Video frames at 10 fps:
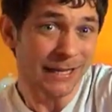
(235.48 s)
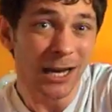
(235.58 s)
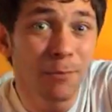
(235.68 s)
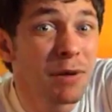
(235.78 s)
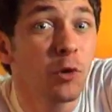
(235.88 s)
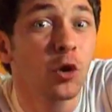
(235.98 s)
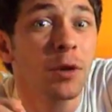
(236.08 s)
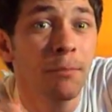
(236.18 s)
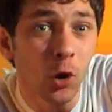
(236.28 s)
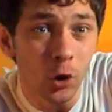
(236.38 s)
Had I been more on
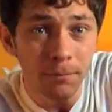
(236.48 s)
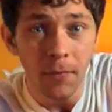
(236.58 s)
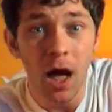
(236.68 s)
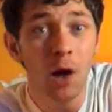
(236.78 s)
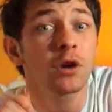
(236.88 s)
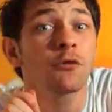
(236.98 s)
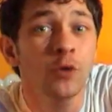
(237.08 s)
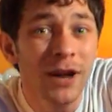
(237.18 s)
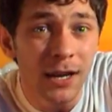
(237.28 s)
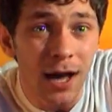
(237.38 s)
the ball, I would have
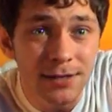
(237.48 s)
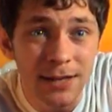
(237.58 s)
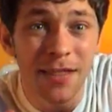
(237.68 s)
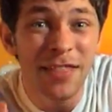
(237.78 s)
realised